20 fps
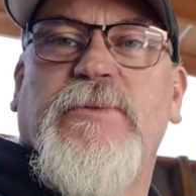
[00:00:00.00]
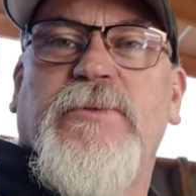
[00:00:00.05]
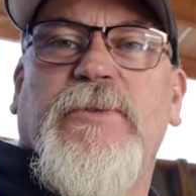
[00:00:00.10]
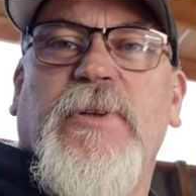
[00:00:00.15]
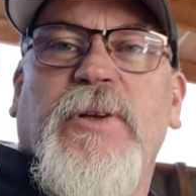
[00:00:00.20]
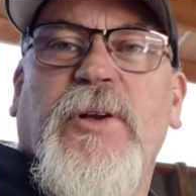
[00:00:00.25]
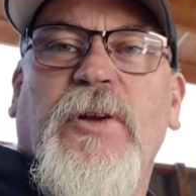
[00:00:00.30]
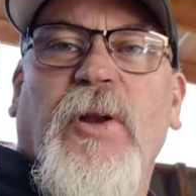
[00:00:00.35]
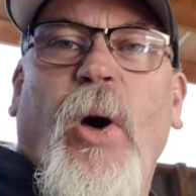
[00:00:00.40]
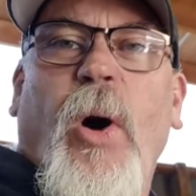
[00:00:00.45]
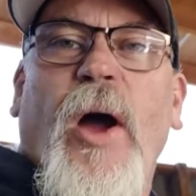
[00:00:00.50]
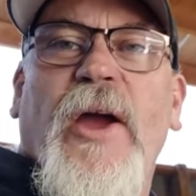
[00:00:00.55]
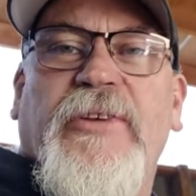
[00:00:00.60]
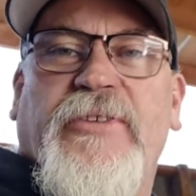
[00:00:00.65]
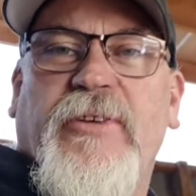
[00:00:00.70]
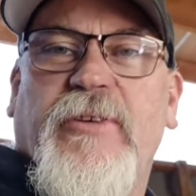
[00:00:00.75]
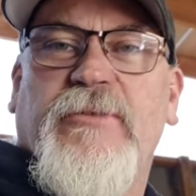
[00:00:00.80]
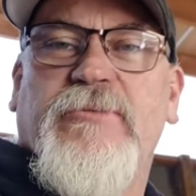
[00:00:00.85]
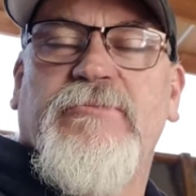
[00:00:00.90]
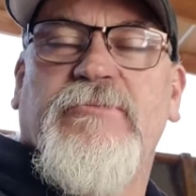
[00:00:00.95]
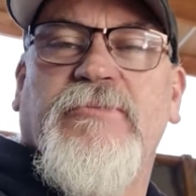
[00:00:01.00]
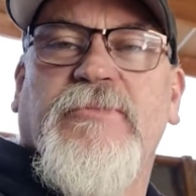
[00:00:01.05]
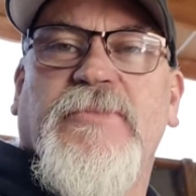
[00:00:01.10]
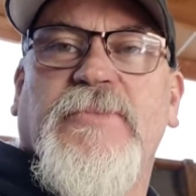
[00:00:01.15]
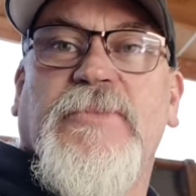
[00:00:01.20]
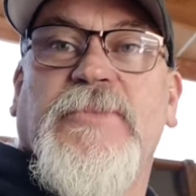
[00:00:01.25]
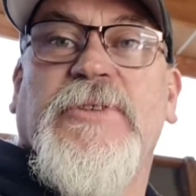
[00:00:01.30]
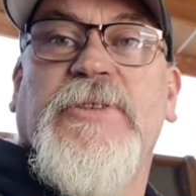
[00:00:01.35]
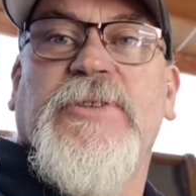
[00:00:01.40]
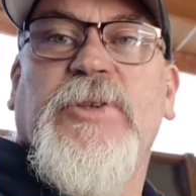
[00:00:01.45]
Light,
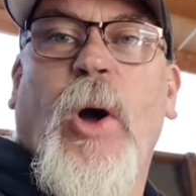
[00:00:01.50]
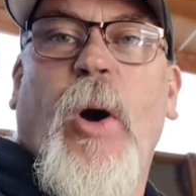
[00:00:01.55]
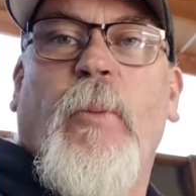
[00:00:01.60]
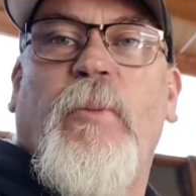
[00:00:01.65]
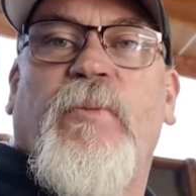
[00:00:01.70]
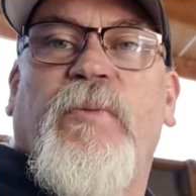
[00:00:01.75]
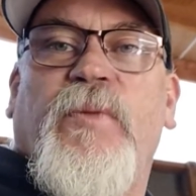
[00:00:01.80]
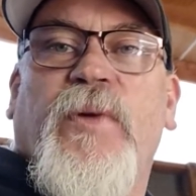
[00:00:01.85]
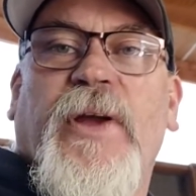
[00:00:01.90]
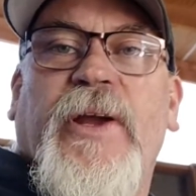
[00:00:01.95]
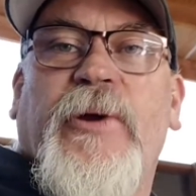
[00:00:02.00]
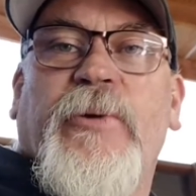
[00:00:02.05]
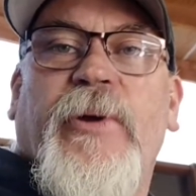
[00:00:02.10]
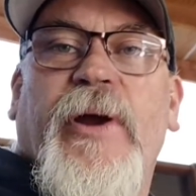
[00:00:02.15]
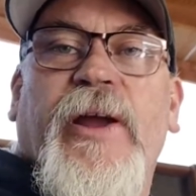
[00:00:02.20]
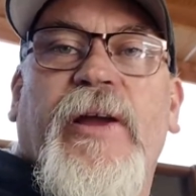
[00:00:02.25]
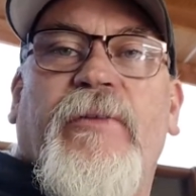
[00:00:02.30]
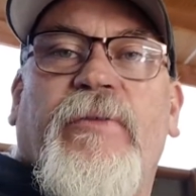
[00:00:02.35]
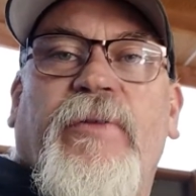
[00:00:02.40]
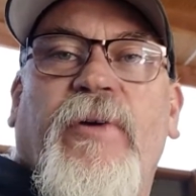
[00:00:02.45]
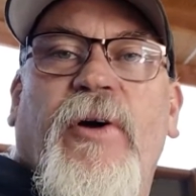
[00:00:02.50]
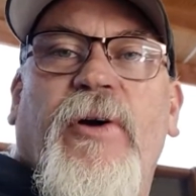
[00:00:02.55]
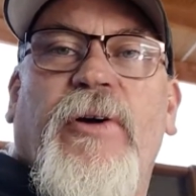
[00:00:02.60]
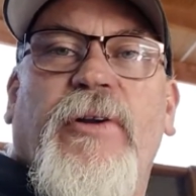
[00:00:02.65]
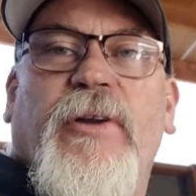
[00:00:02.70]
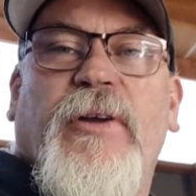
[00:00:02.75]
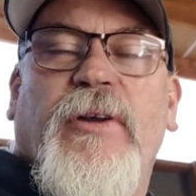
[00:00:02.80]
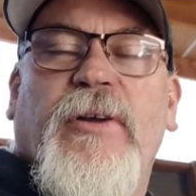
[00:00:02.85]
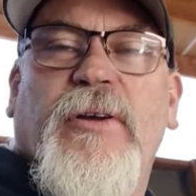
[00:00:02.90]
stop flickering phone.